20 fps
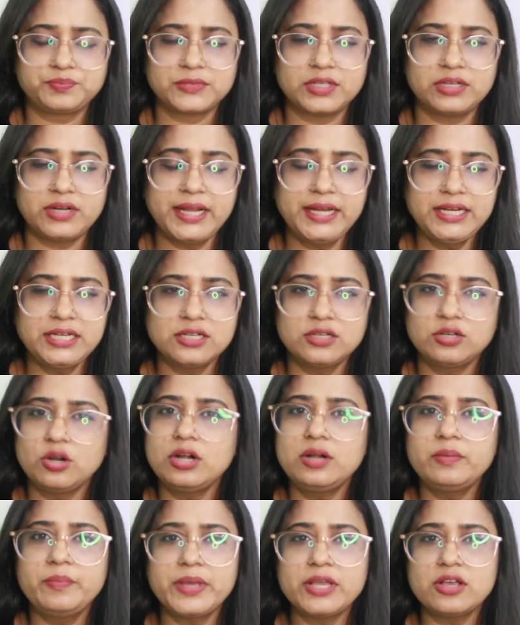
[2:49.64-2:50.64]
right?
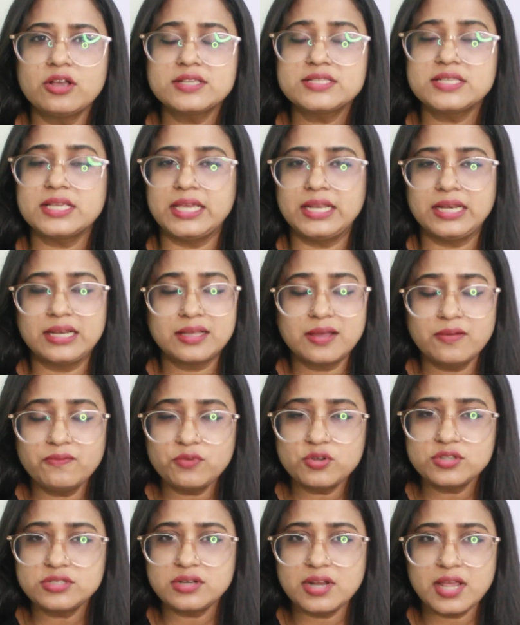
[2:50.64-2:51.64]
Not because income
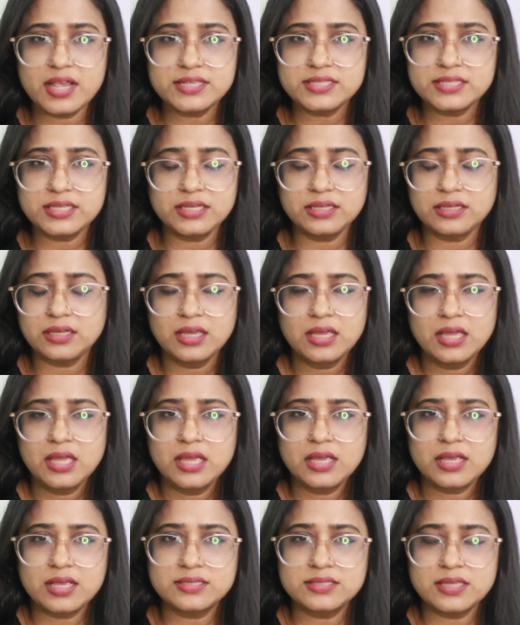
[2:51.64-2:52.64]
was rising,
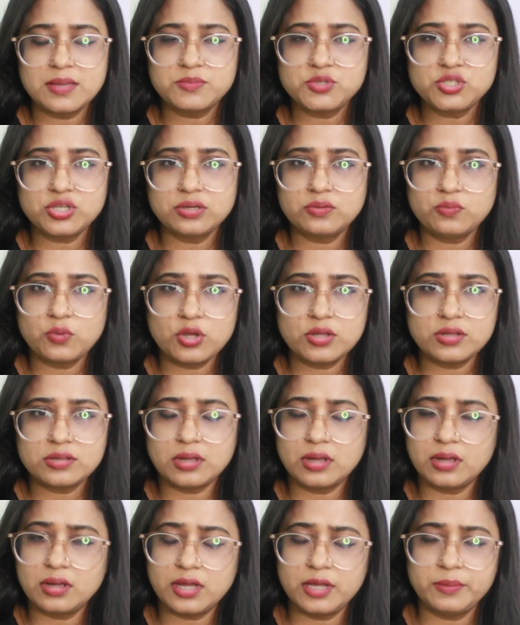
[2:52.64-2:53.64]

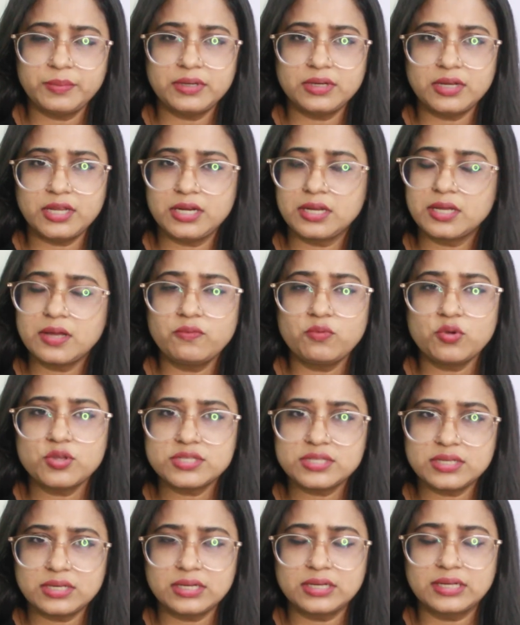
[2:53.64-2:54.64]
income
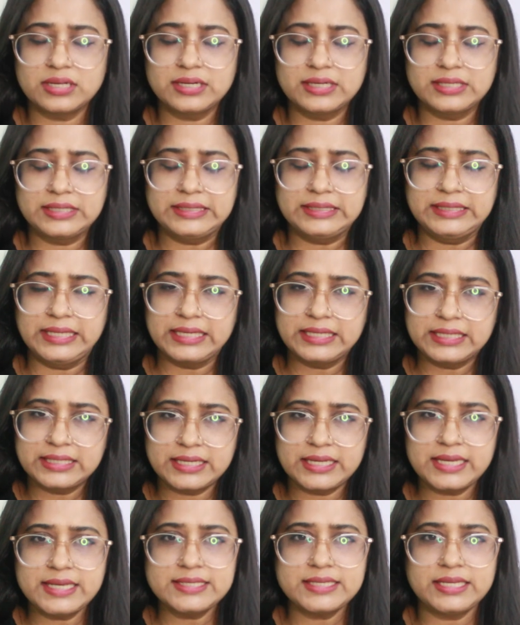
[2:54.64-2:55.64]
was
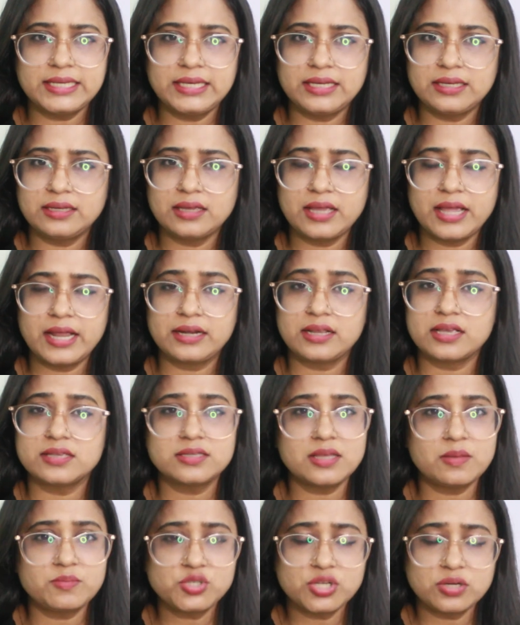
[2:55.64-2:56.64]
decreasing and
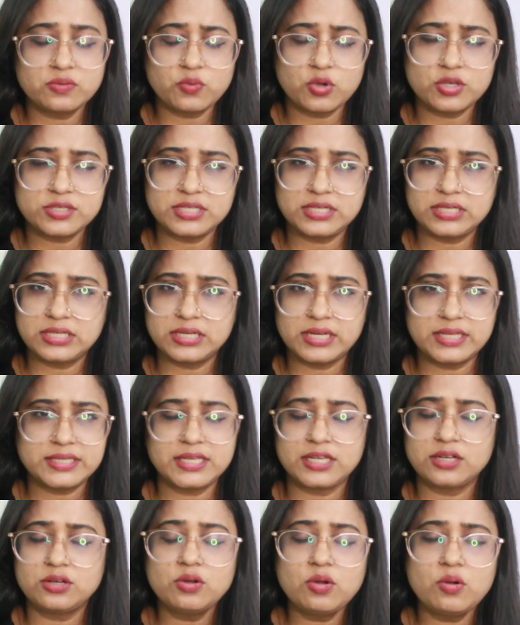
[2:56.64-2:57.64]
consumption was
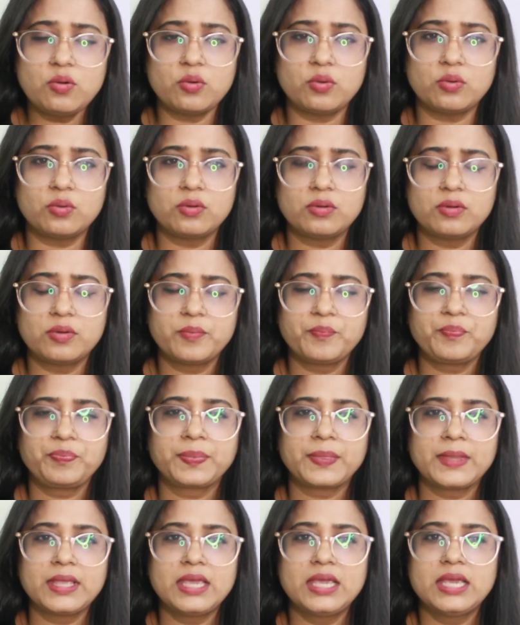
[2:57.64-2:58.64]
increasing. No,
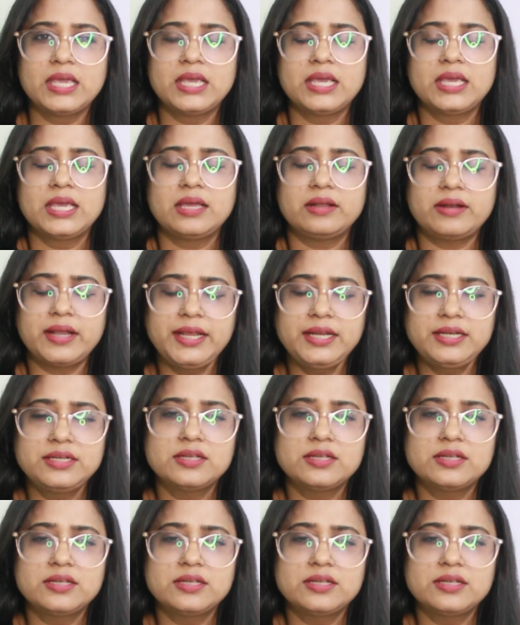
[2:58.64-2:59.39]
right?